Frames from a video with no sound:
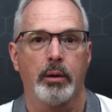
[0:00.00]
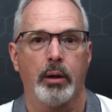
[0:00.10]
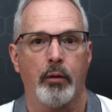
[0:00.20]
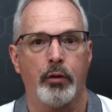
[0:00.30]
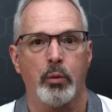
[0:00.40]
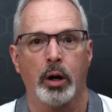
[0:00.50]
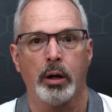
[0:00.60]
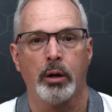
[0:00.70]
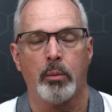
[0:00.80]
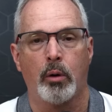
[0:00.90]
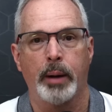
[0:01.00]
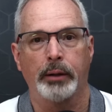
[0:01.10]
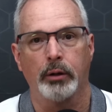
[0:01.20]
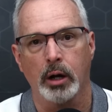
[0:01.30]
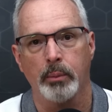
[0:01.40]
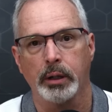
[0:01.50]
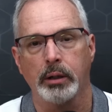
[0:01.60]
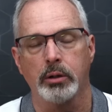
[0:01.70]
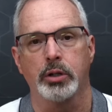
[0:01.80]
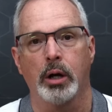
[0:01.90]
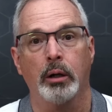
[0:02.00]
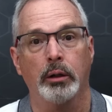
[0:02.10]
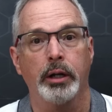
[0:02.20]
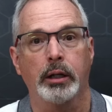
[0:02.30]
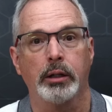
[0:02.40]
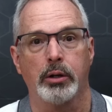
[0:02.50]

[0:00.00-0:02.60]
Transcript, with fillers: If you want to know more about their company, there's a link in the